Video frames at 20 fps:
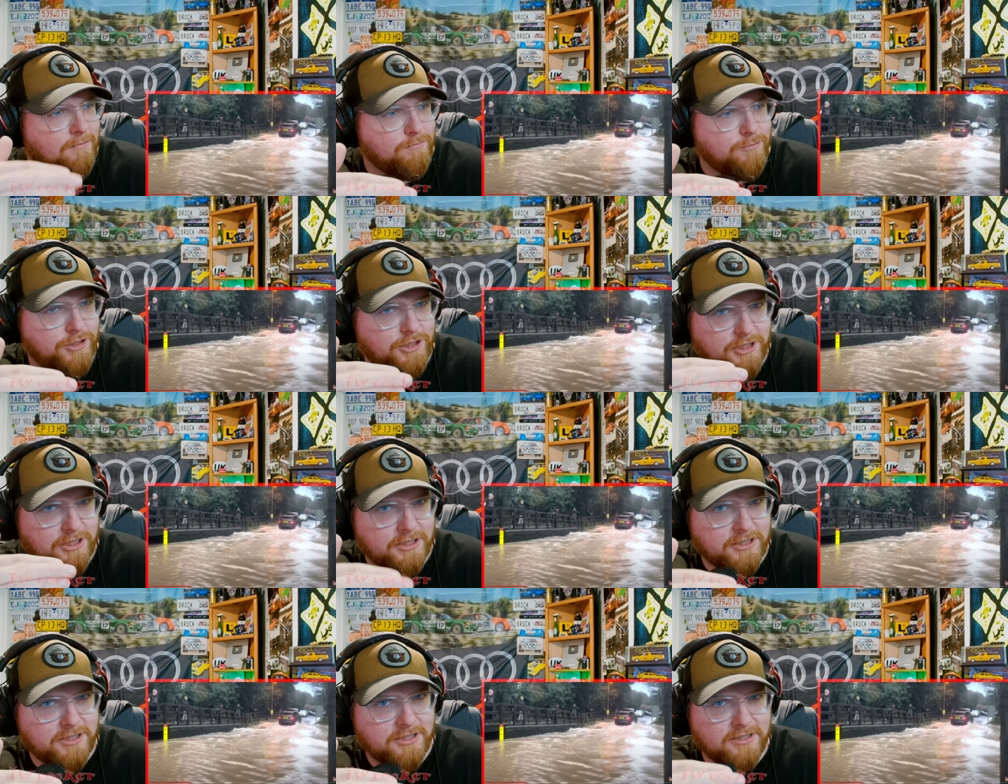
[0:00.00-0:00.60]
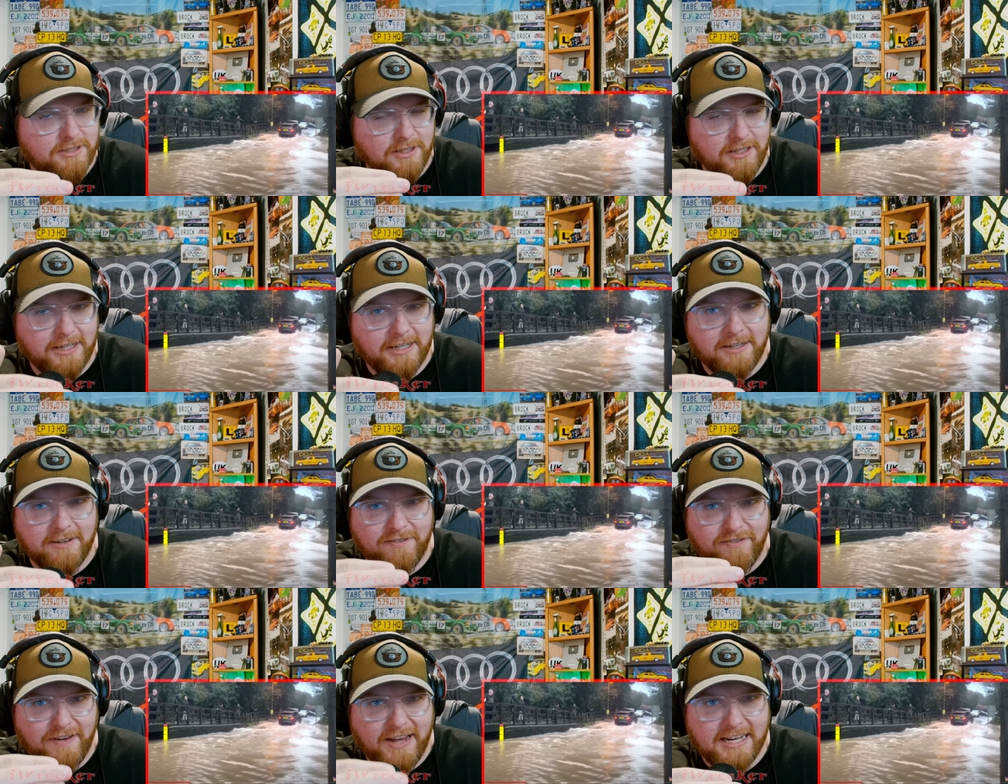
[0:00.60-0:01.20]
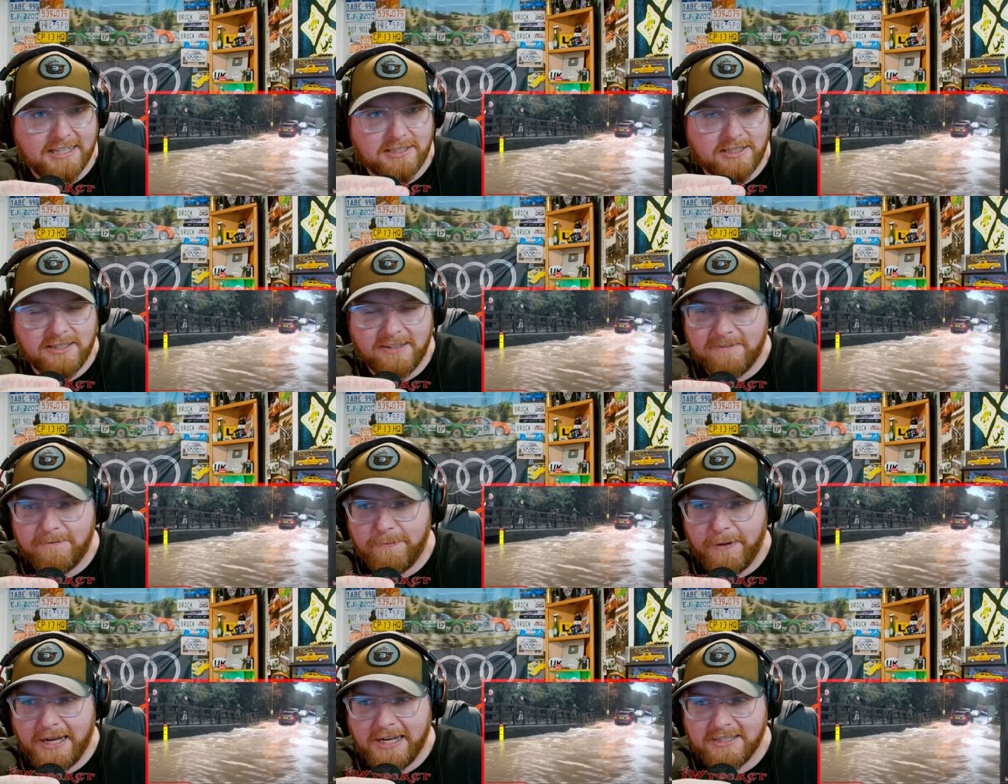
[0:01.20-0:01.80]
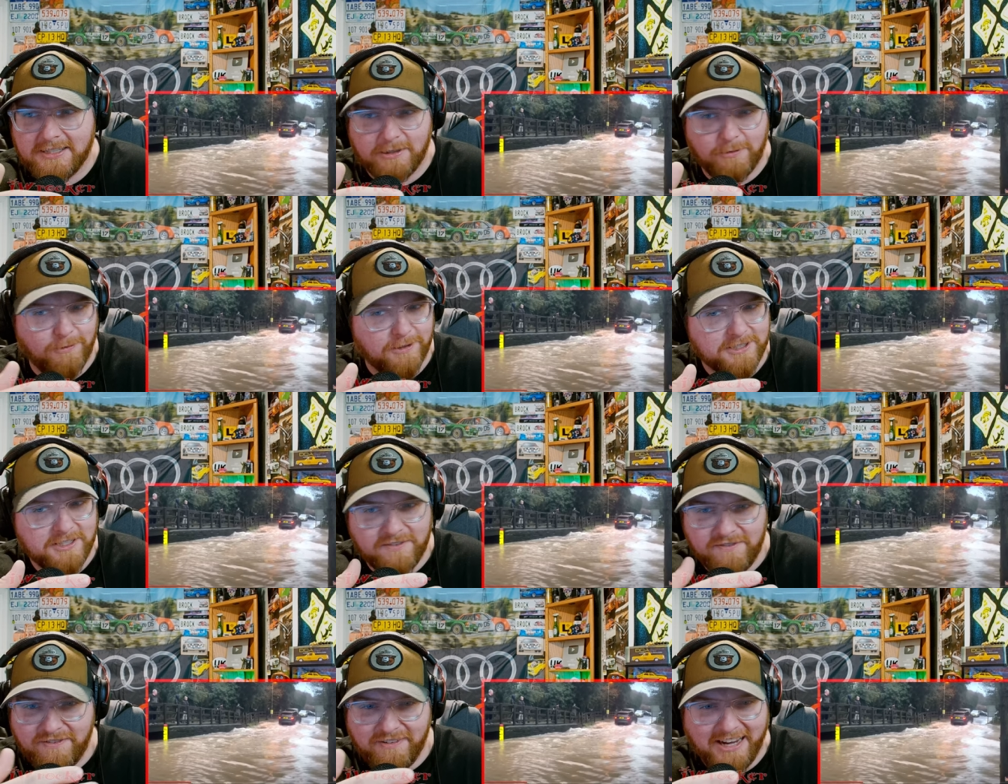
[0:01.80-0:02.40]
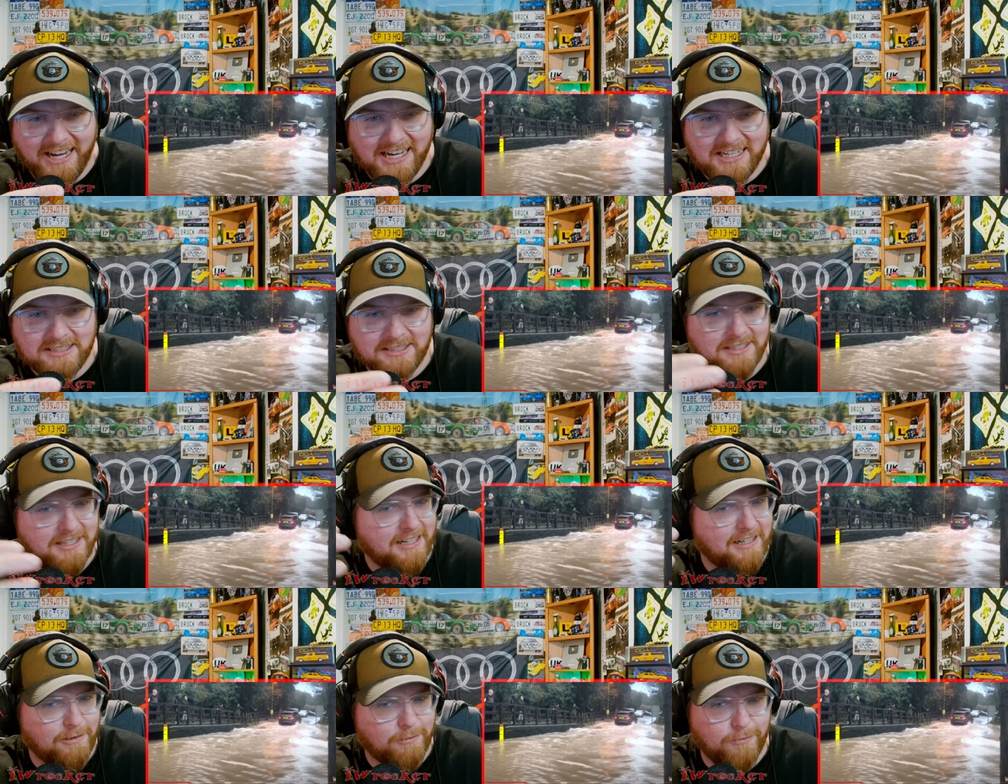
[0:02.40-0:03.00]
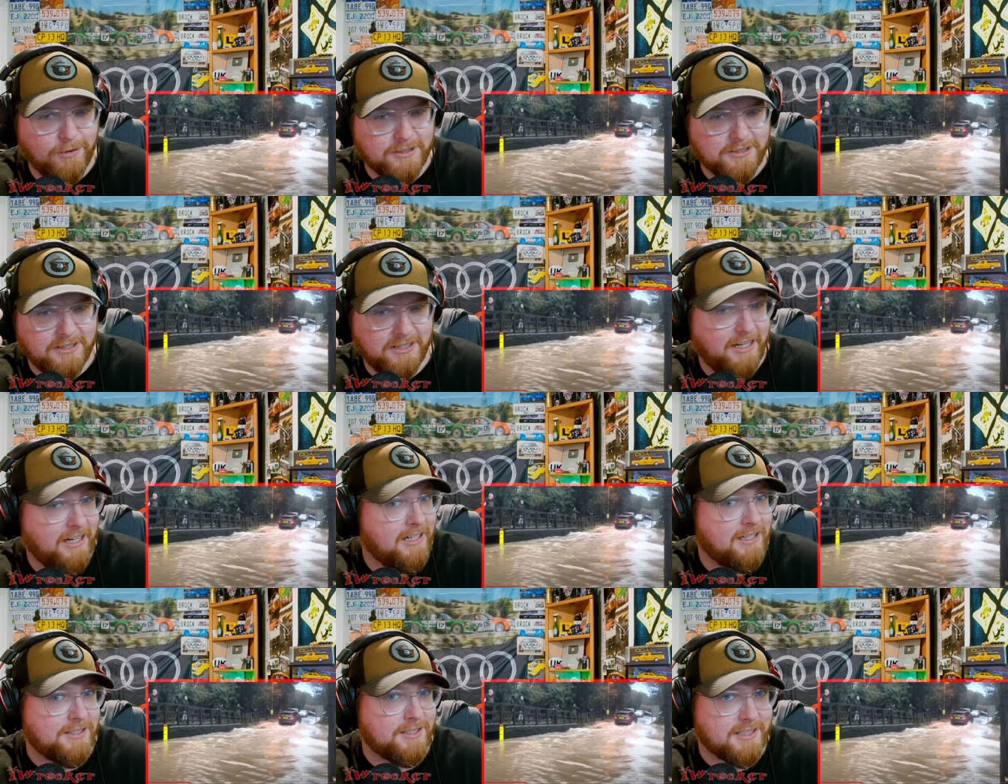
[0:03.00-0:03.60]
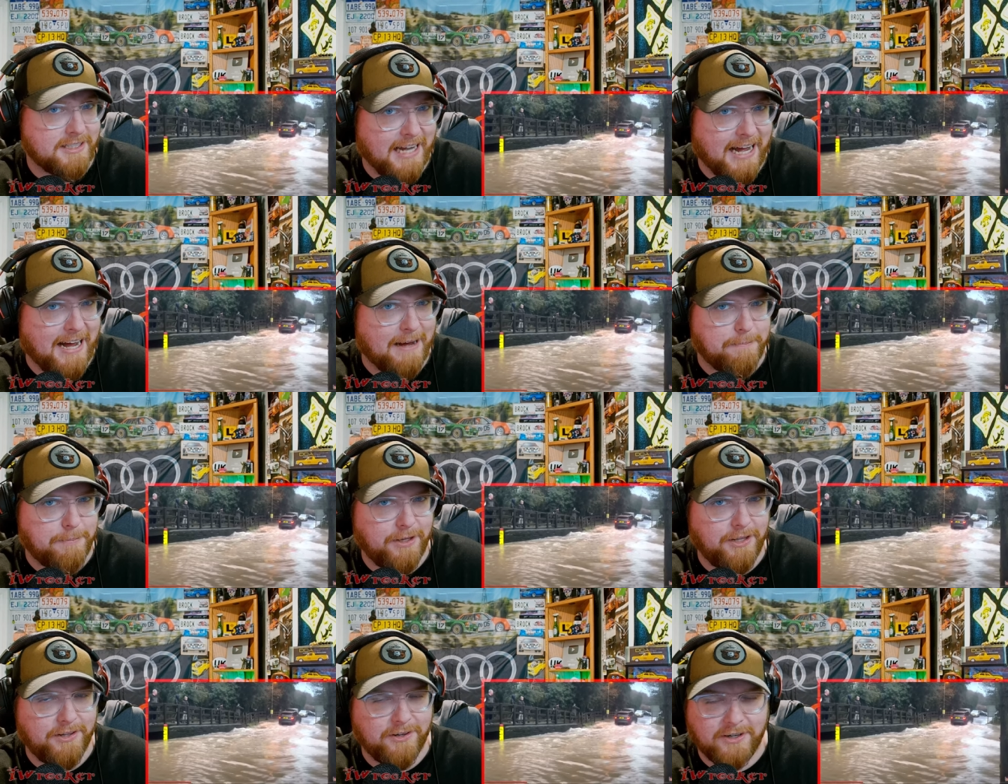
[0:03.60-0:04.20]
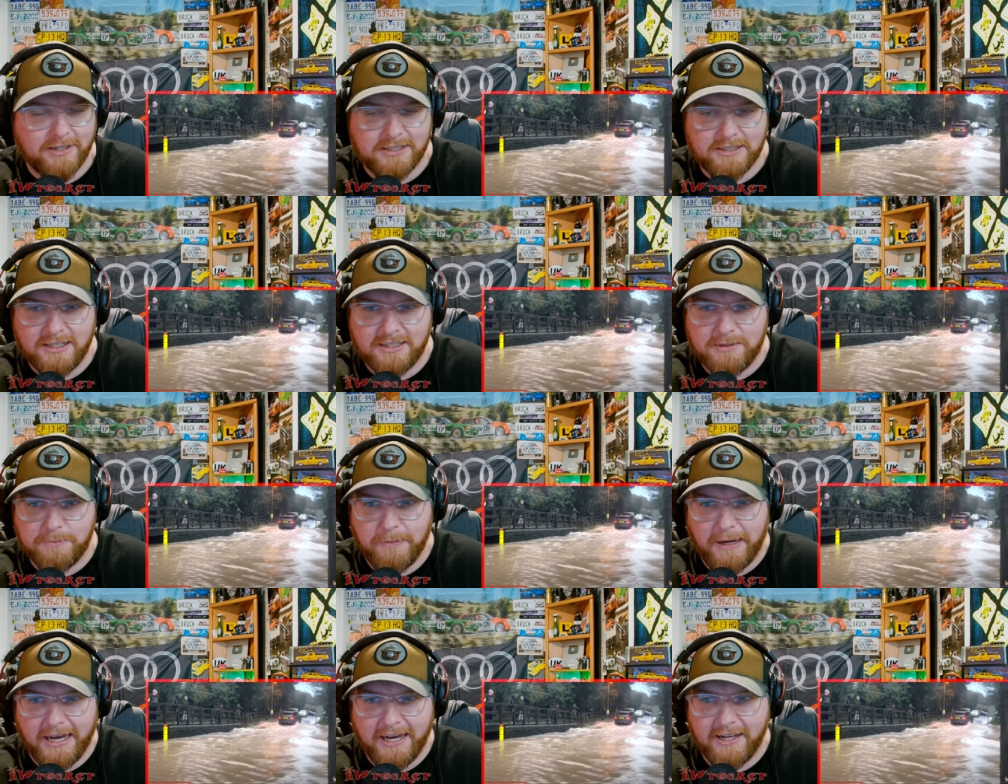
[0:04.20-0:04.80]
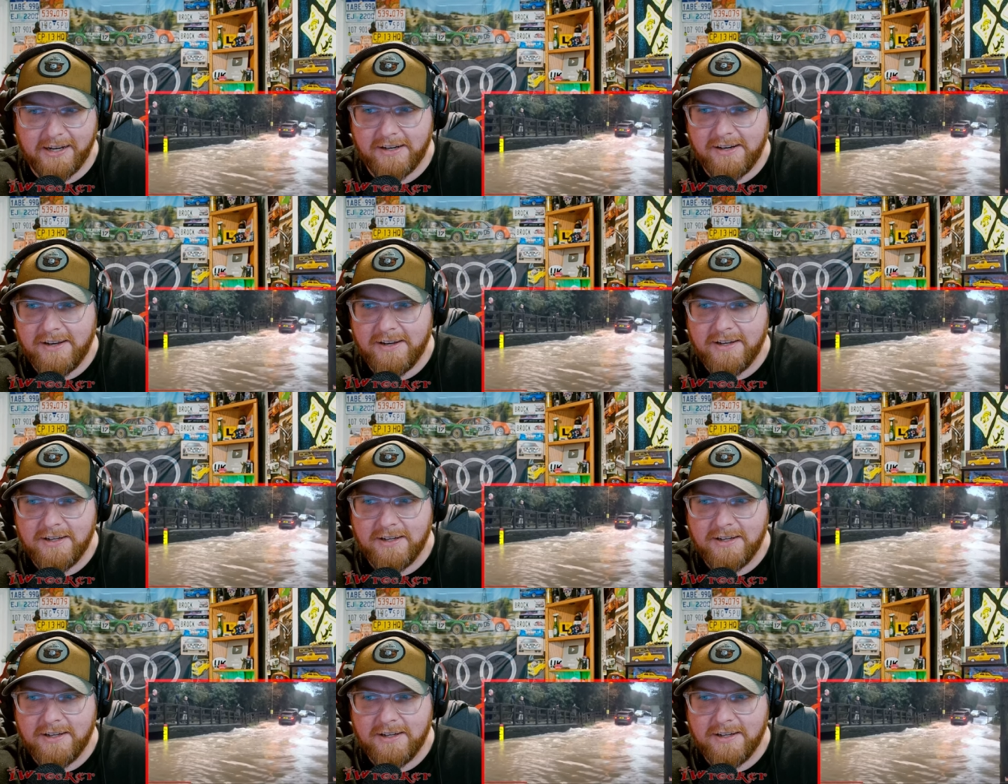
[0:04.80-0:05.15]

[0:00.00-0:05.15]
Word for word: just like a fast enough pace. It wasn't fast and it wasn't they didn't stop either because that's bad.